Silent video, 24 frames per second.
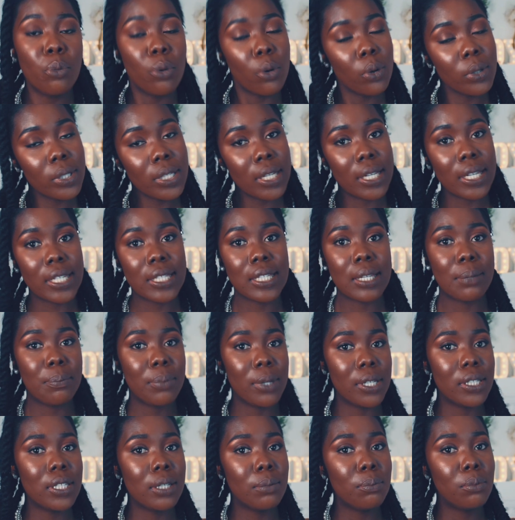Protein is the
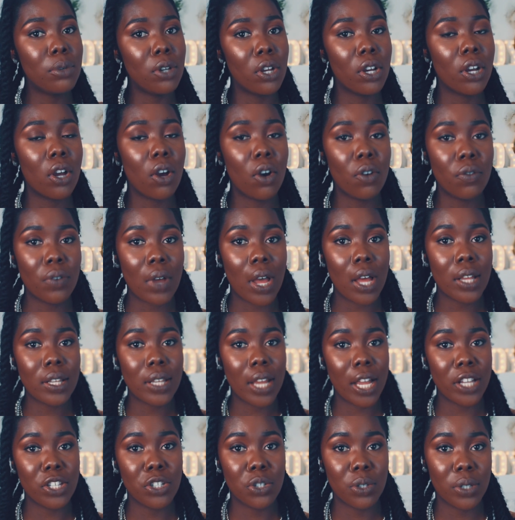building block of our
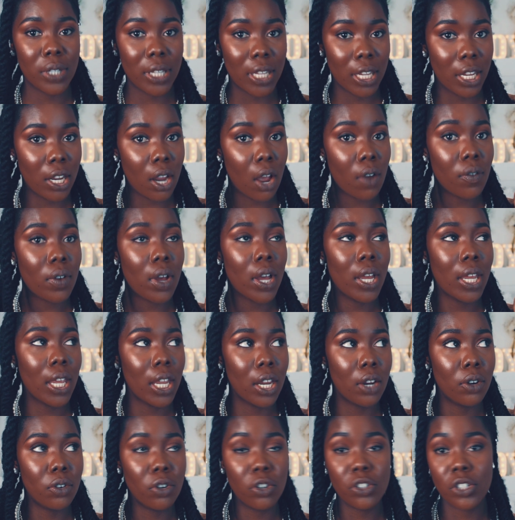natural hair, of our
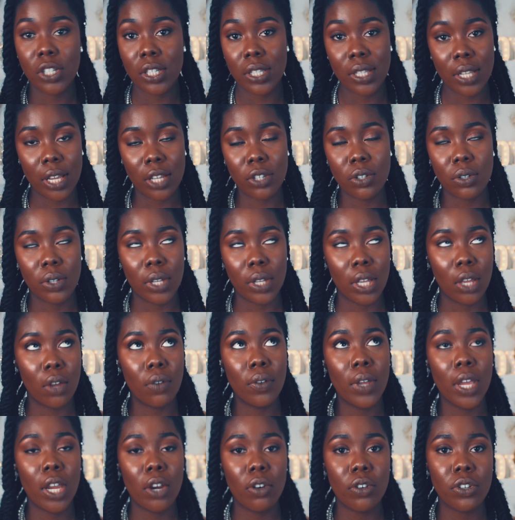hair, not just natural hair, of
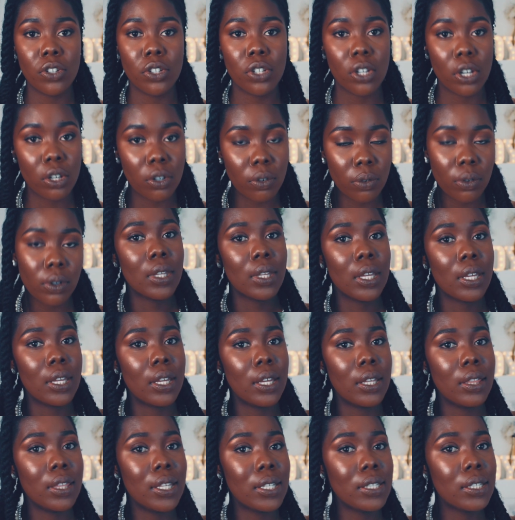hair in general.
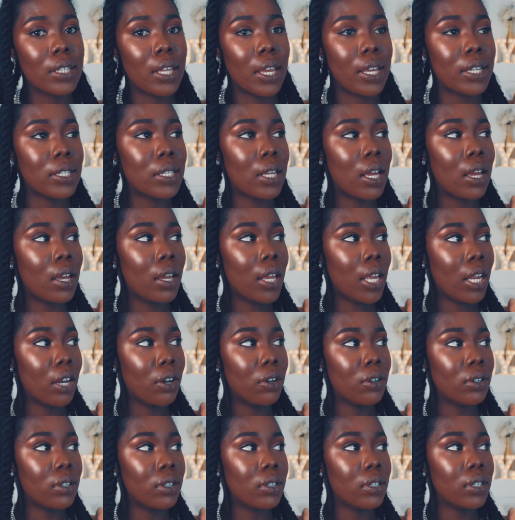In this case, our
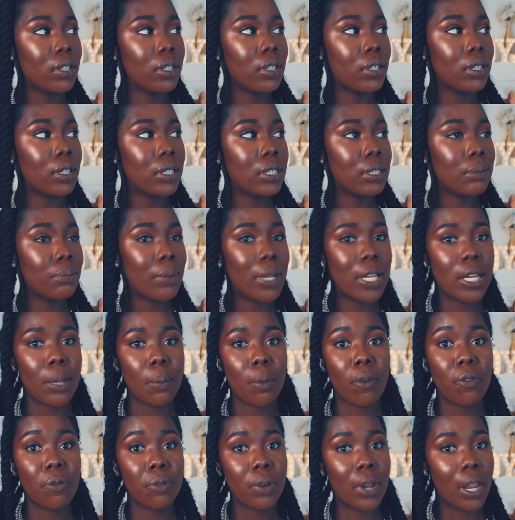hair is made up
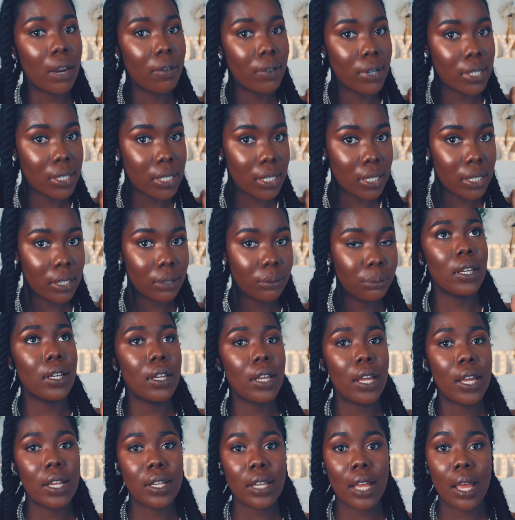of keratin
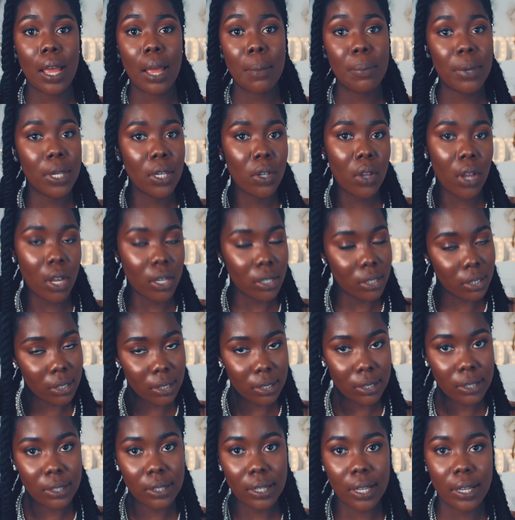and amino
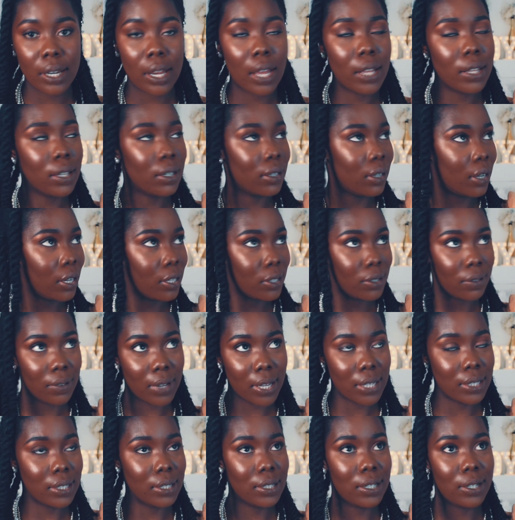acids and other kinds of
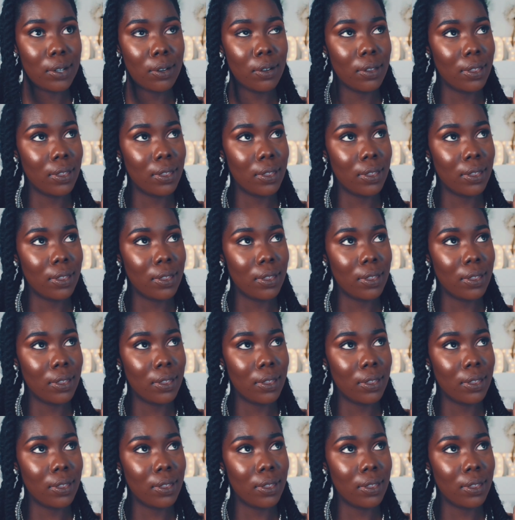acids and all